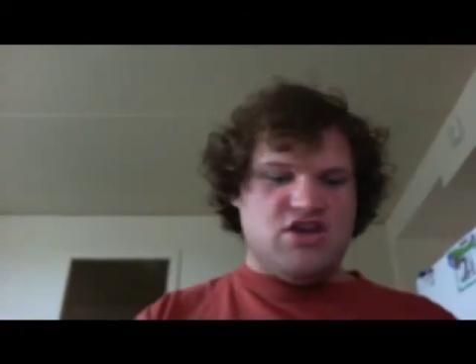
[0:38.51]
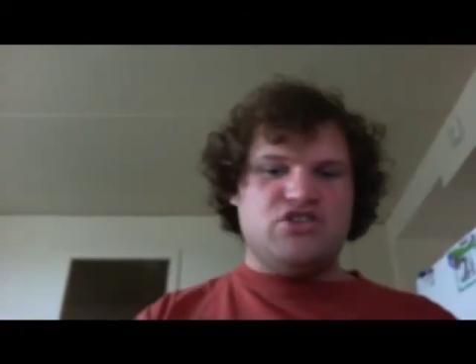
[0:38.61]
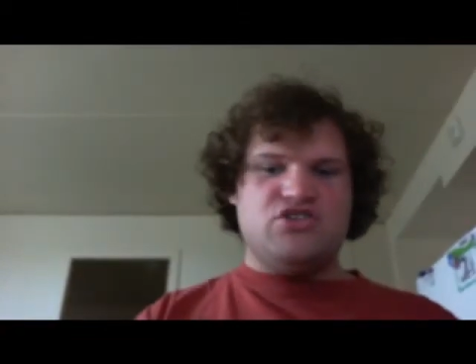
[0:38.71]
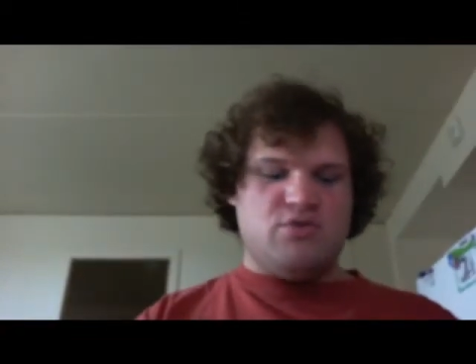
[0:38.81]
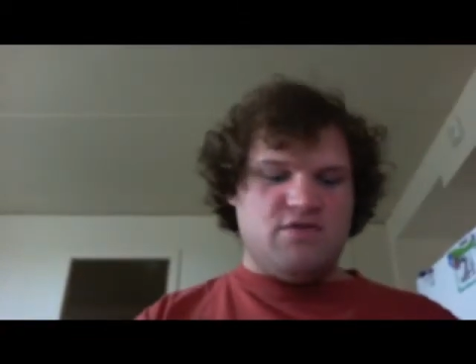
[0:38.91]

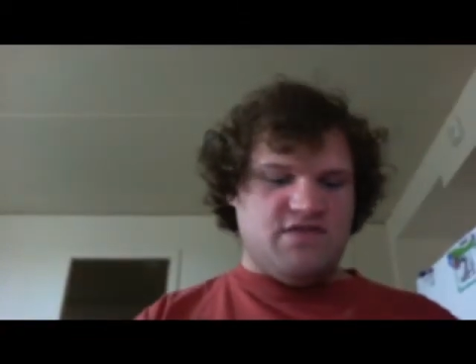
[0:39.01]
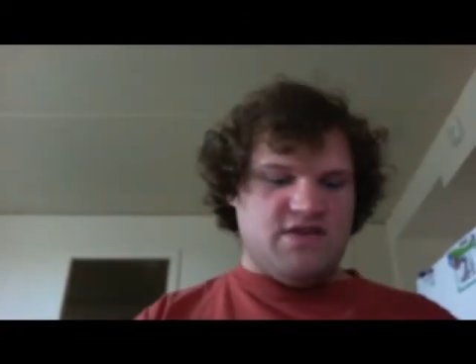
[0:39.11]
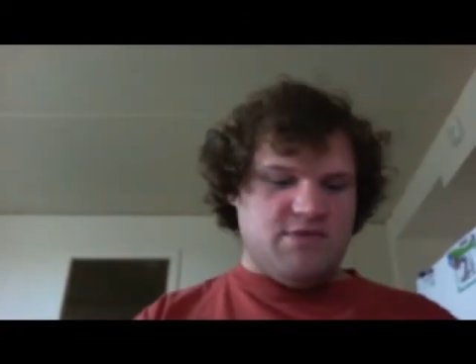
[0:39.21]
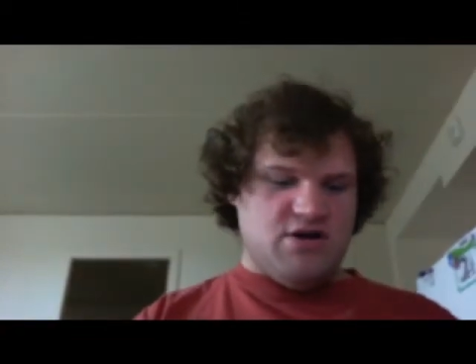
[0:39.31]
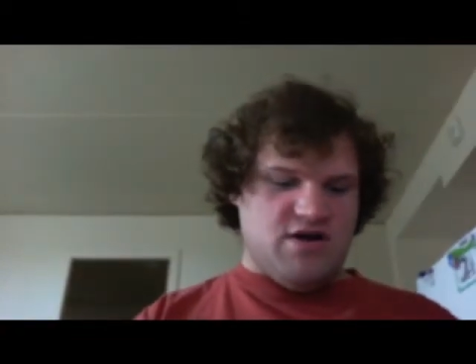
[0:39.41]
Two of
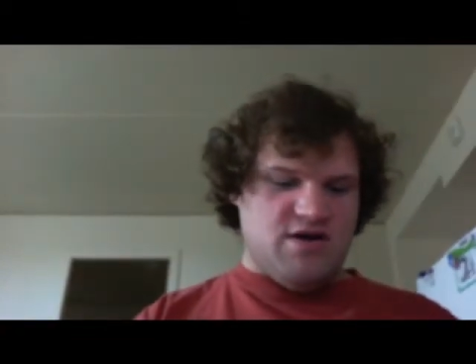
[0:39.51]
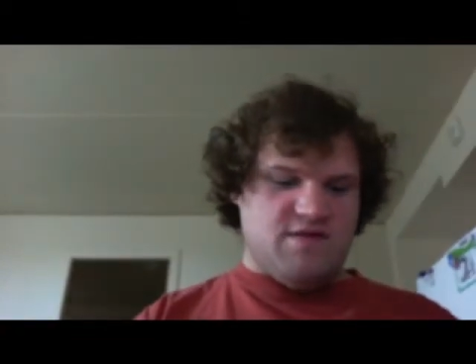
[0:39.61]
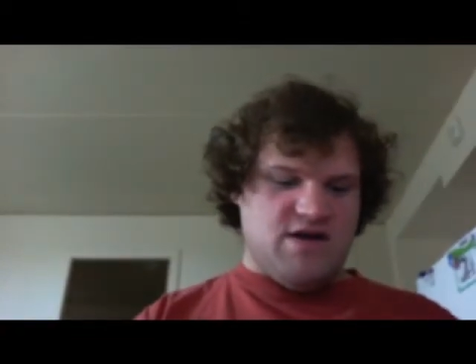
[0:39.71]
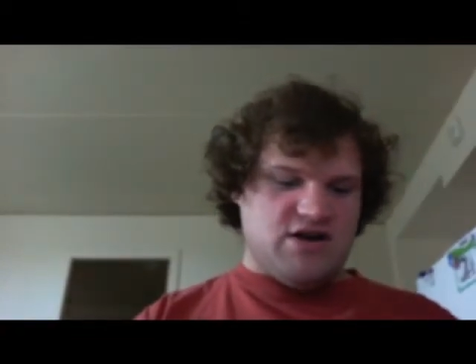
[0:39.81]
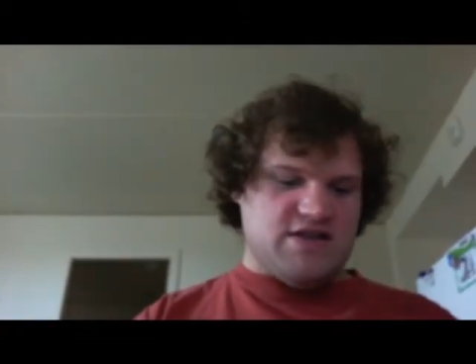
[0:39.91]
them
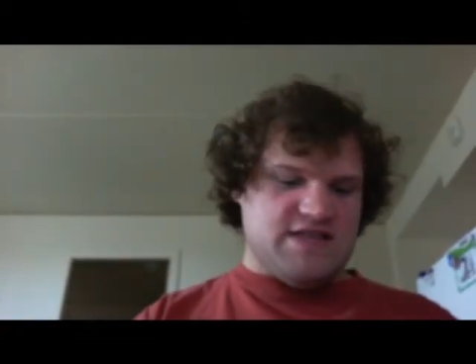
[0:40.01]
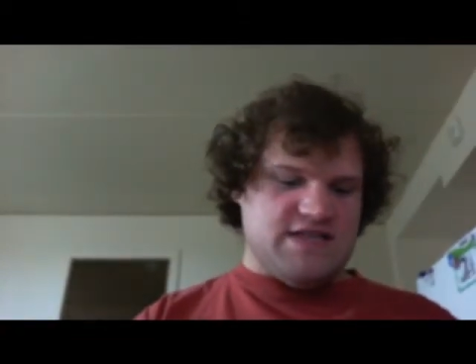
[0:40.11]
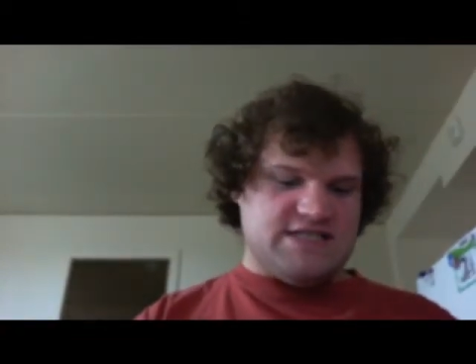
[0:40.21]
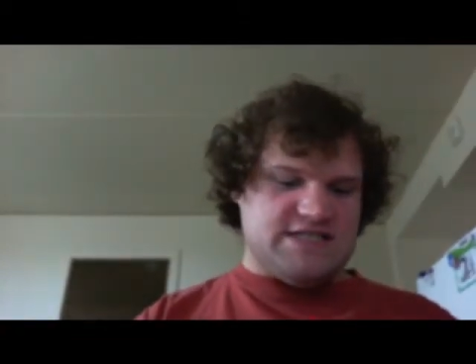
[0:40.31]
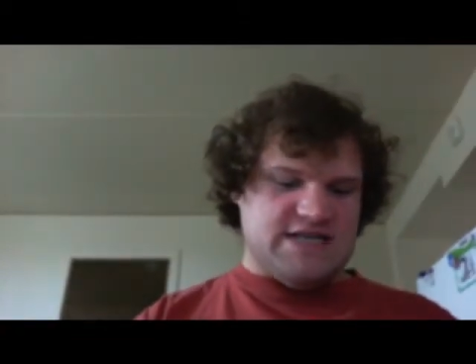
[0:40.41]
are in
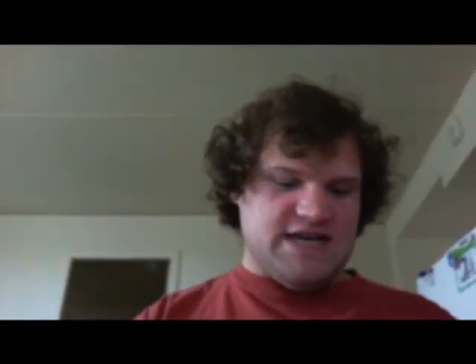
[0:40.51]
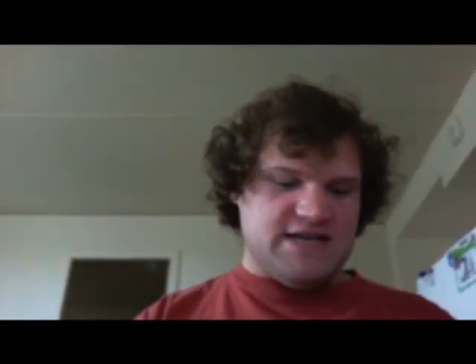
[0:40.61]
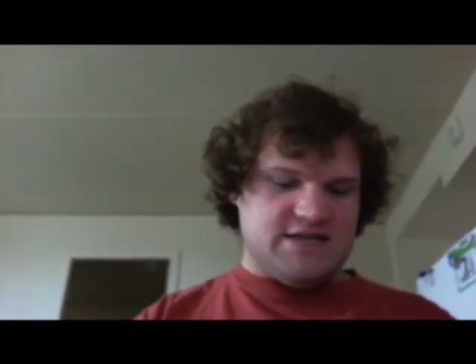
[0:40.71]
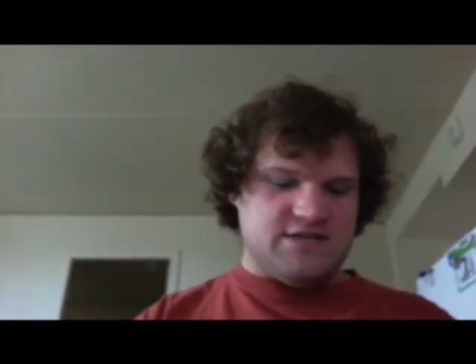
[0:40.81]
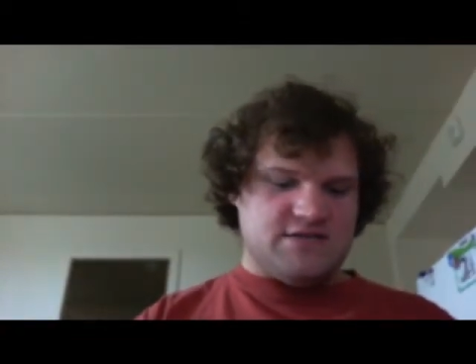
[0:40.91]
this
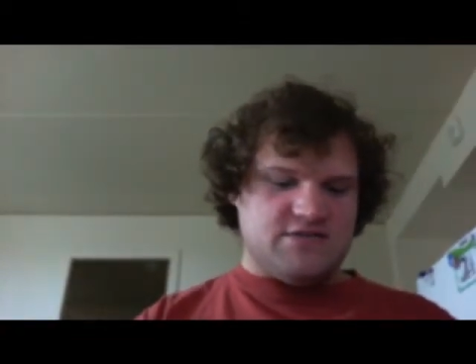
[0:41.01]
deck.